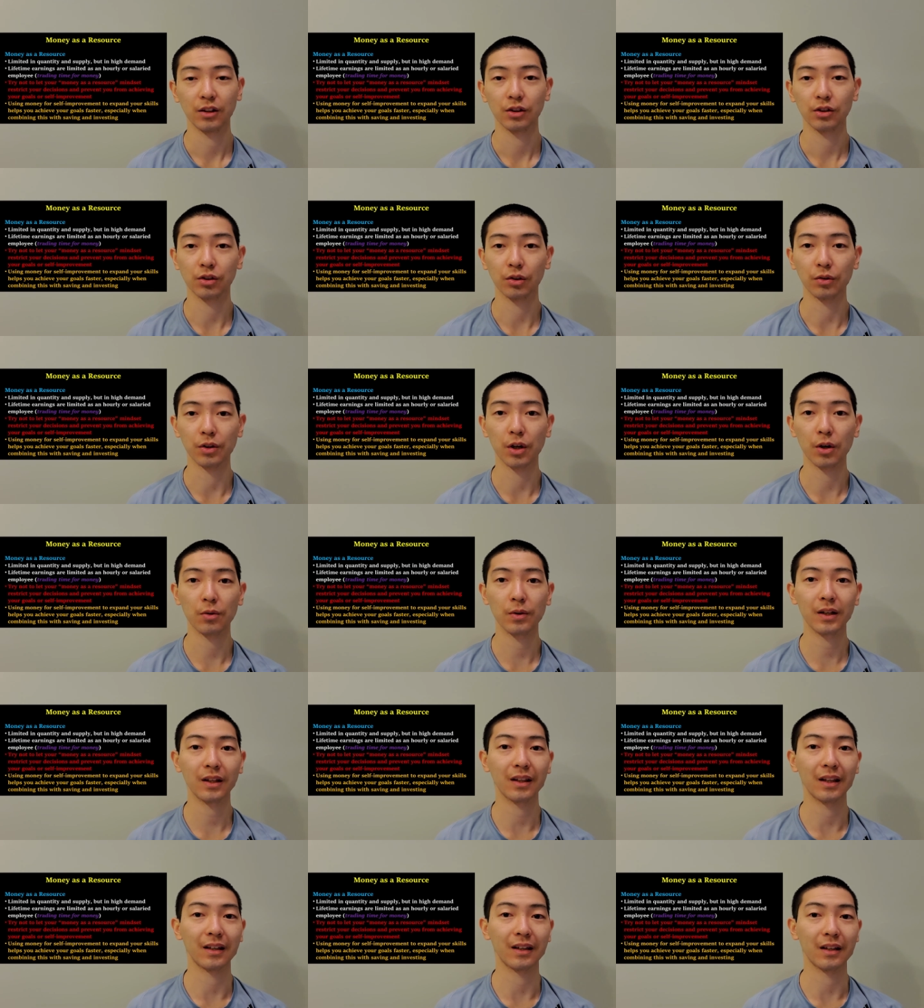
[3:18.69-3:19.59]
So
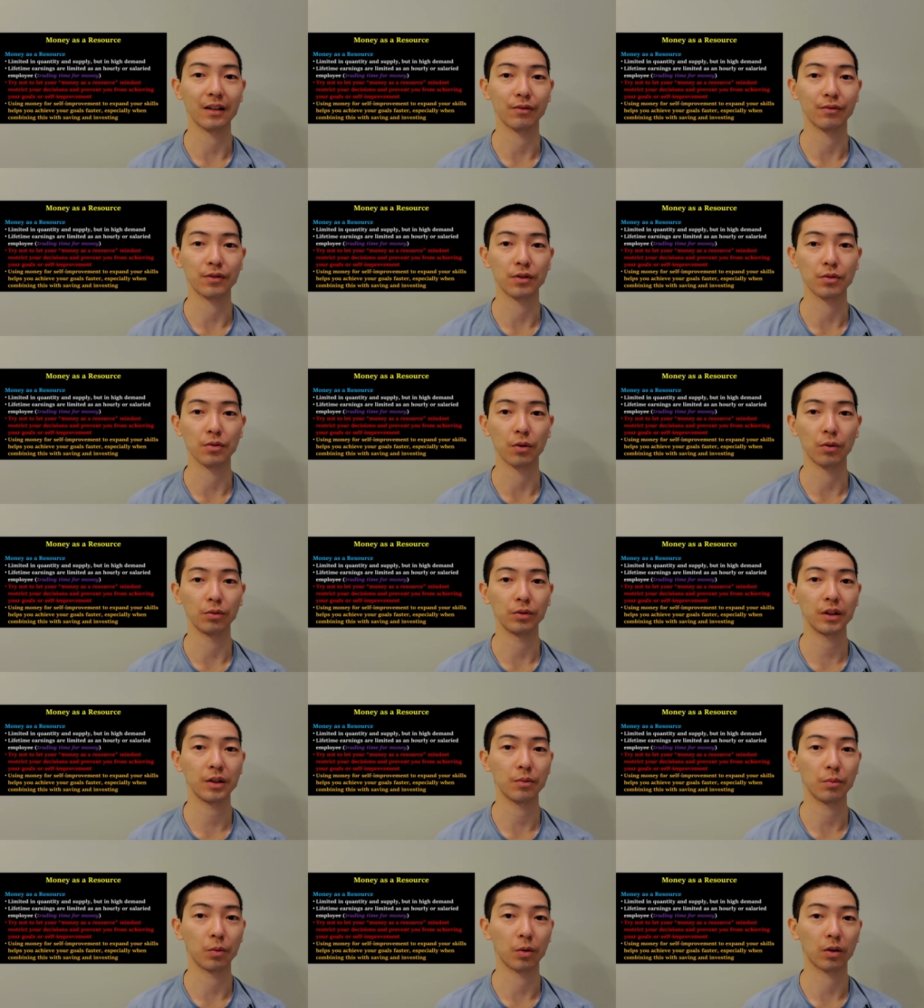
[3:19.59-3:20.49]
knowing that if you
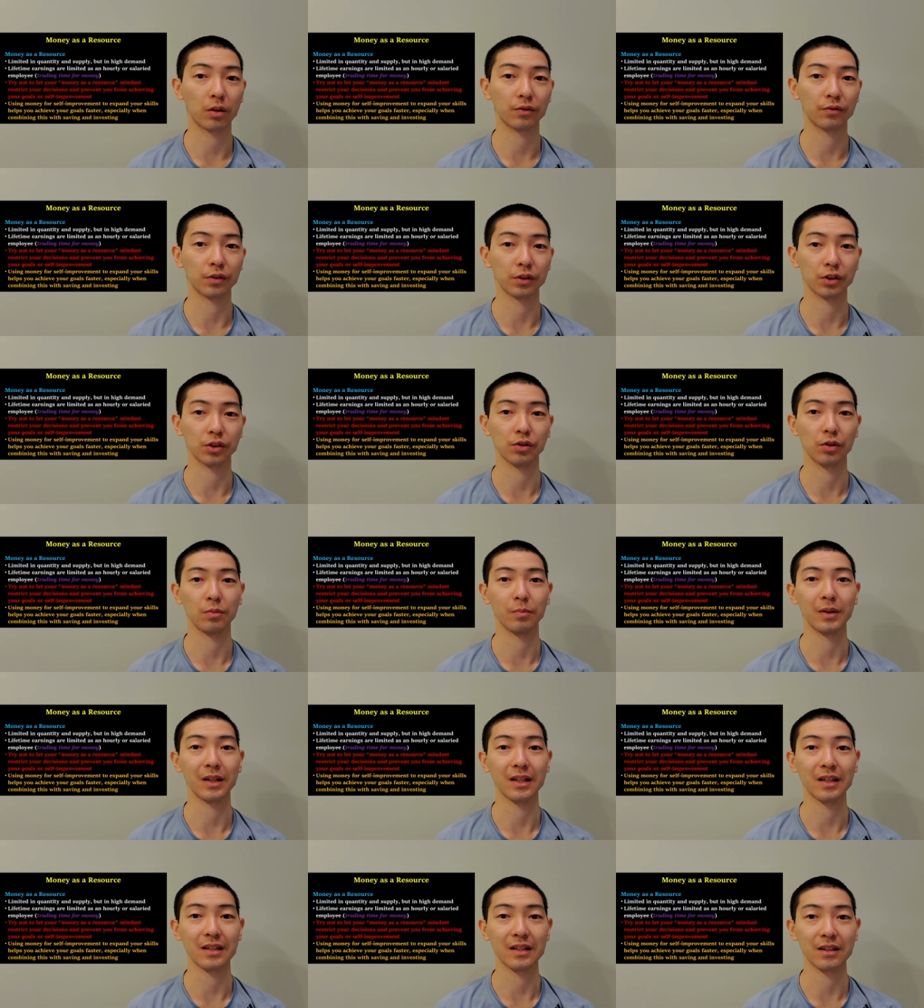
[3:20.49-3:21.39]
only work for so
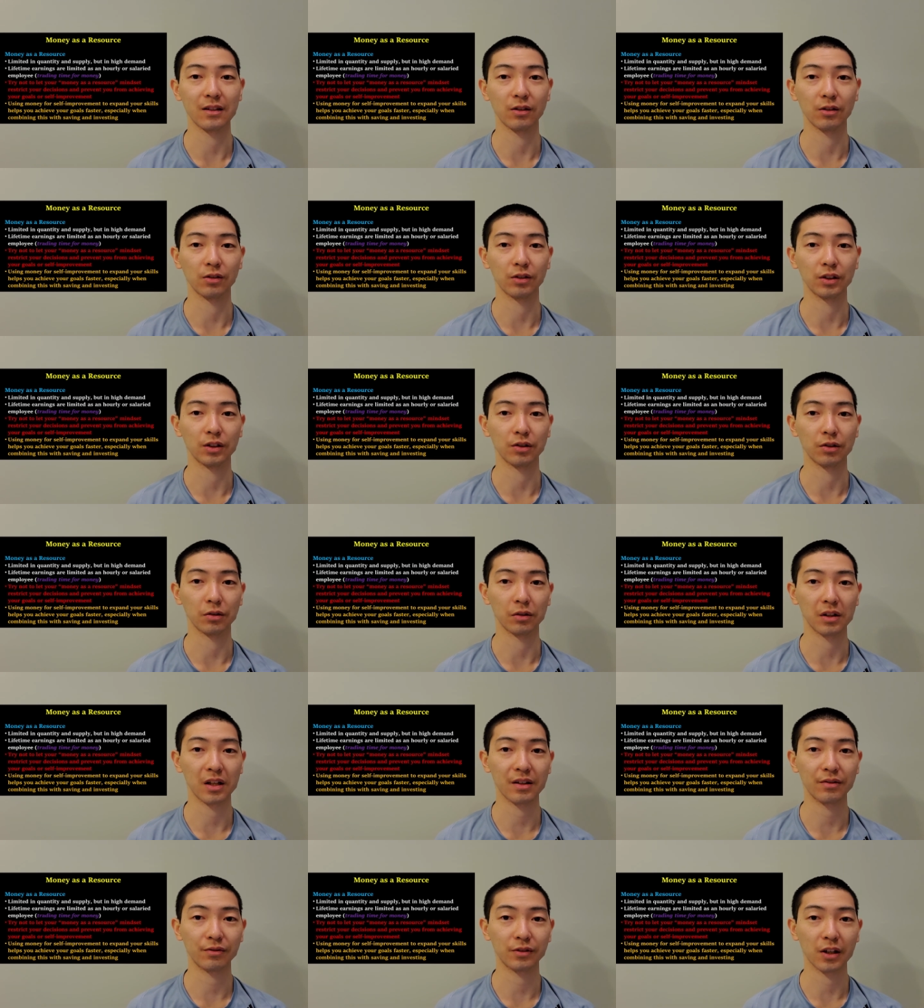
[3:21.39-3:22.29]
many years in your
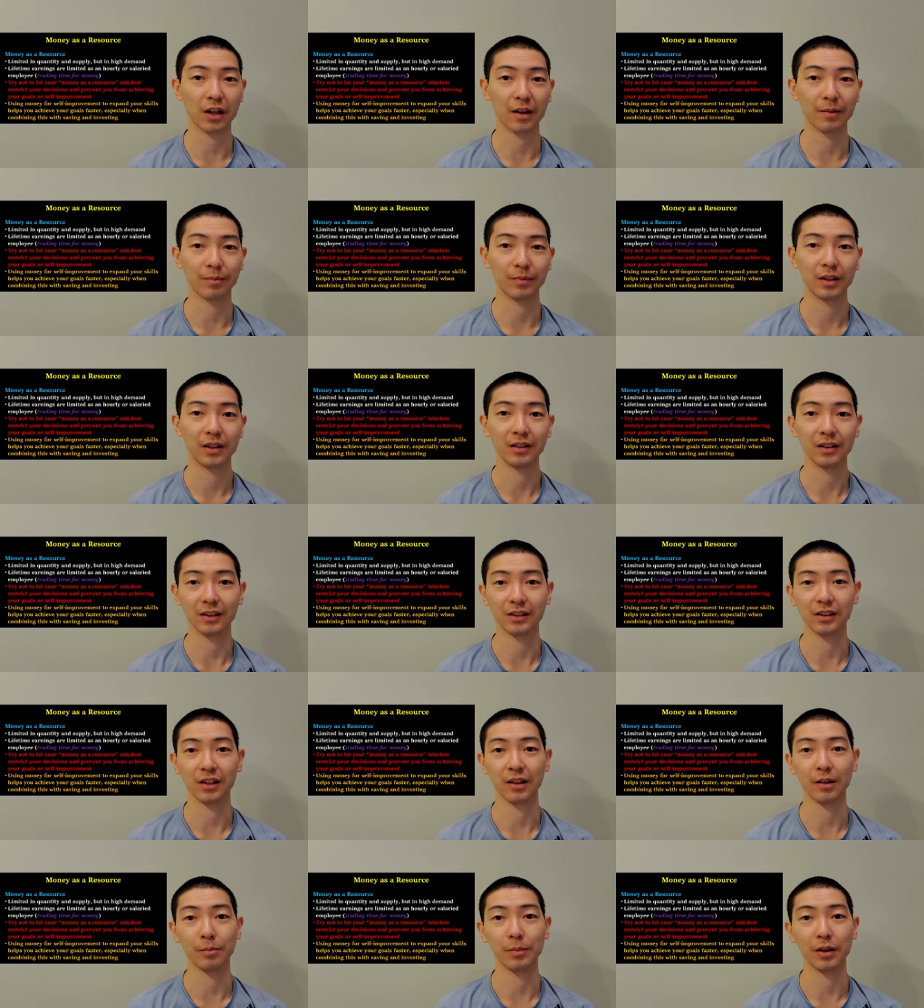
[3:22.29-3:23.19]
lifetime, let's
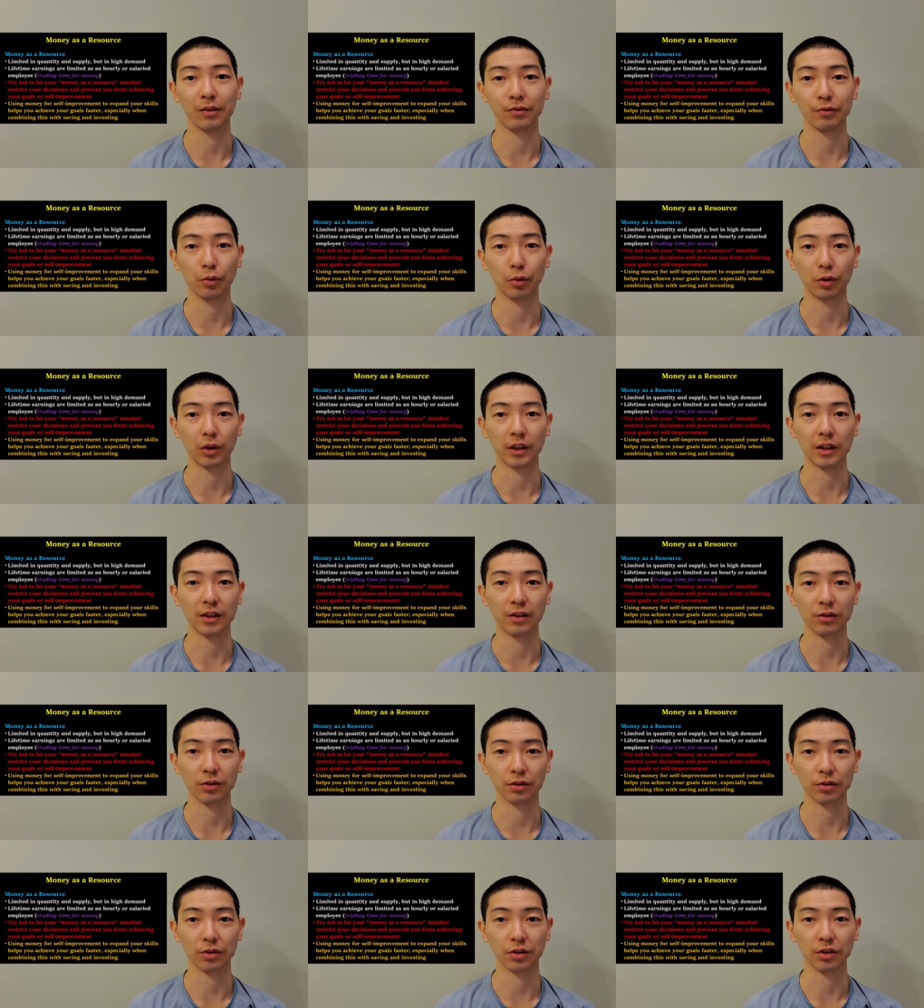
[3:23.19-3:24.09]
say about 40
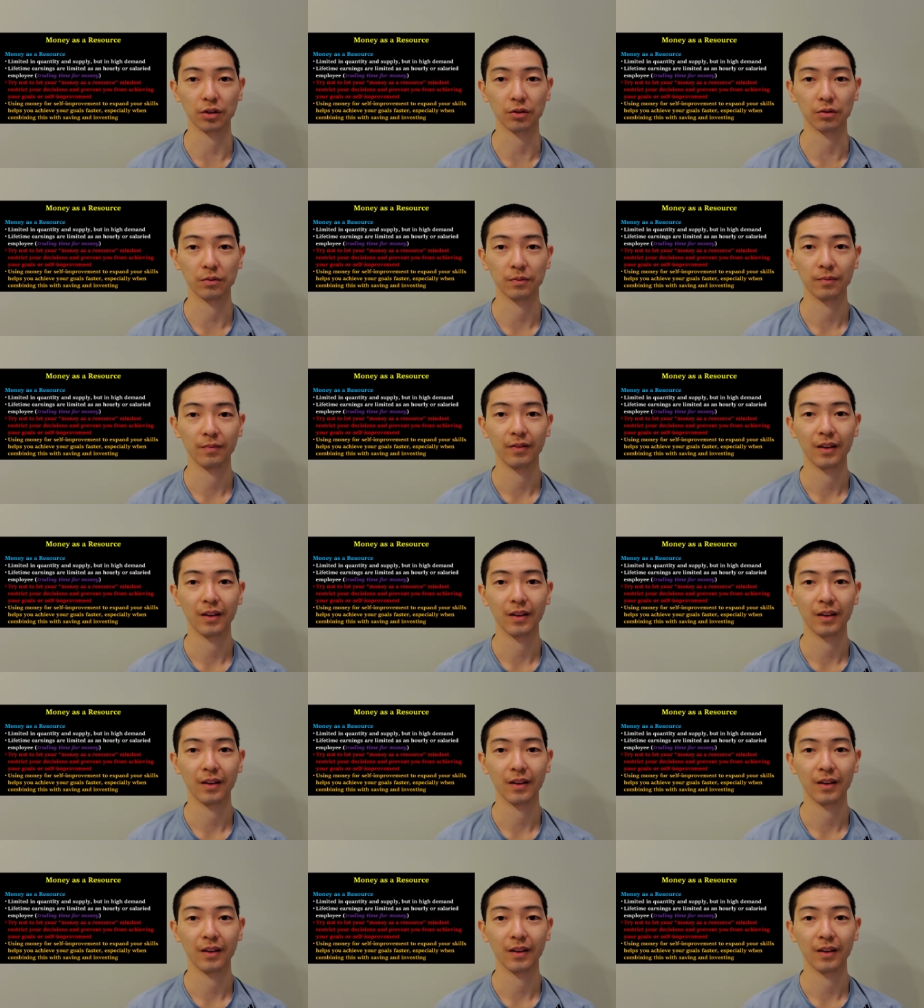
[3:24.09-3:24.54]
years or so,